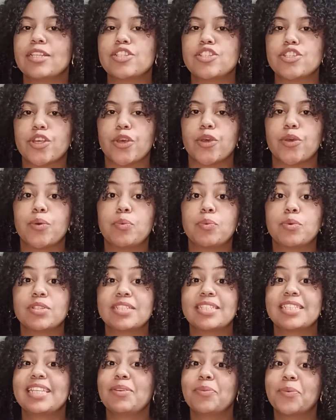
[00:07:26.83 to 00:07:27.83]
So we'll
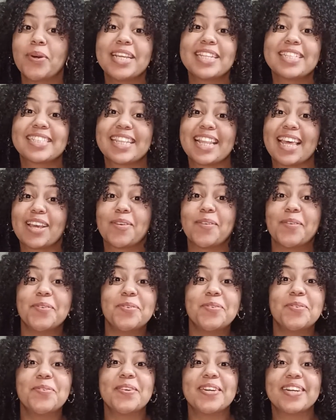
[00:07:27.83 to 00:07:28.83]
see what it's like
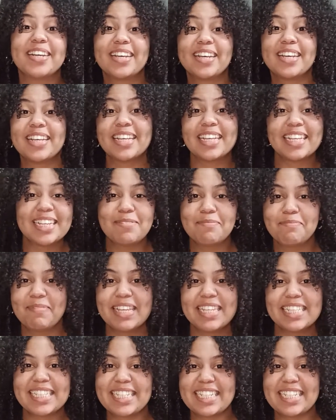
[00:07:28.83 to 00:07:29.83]
all mixed